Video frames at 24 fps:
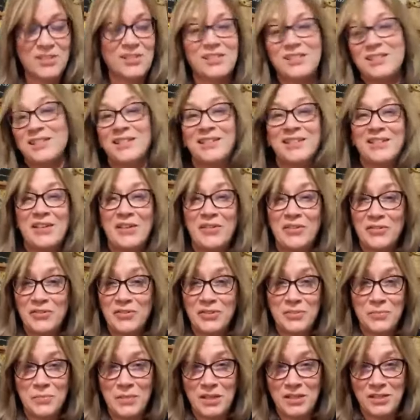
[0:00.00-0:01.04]
just
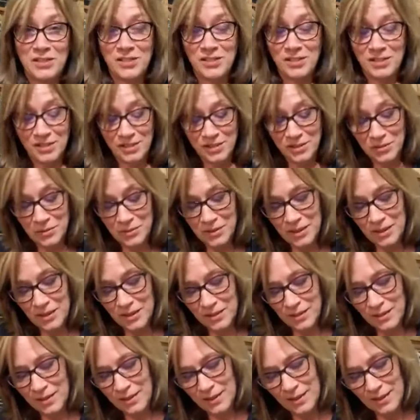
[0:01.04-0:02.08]
another dimension to it.
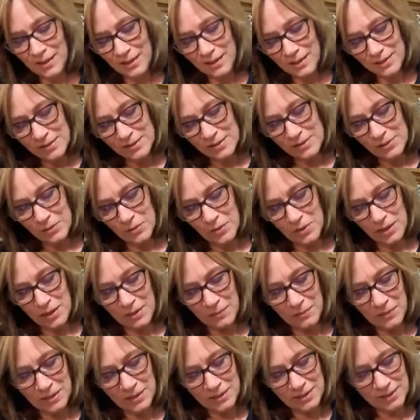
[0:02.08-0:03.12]
So
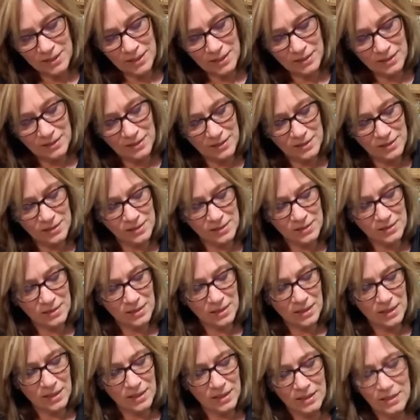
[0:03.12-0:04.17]
I'm gonna take this
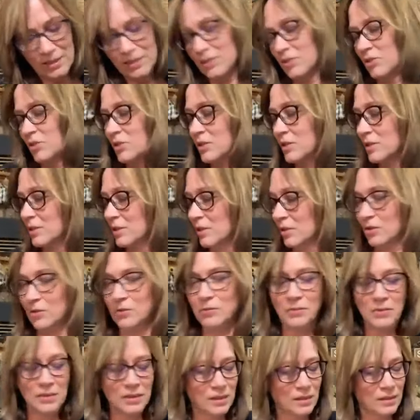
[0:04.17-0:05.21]
and just
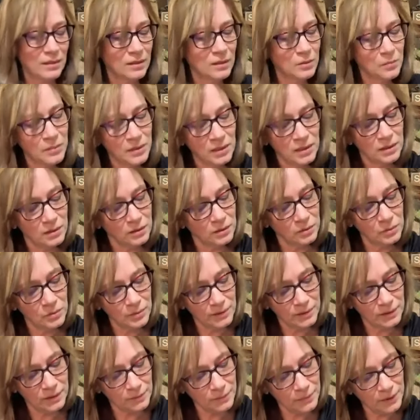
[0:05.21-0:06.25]
start with a little bit of
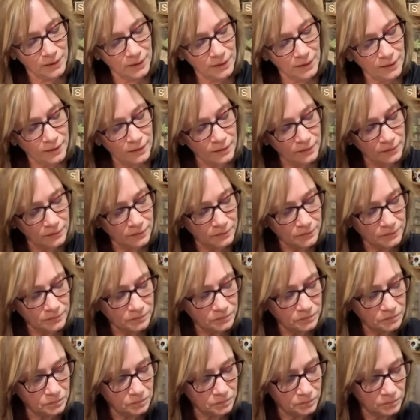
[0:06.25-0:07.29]
glue on the bottom
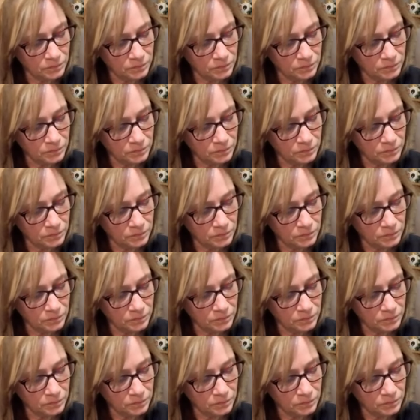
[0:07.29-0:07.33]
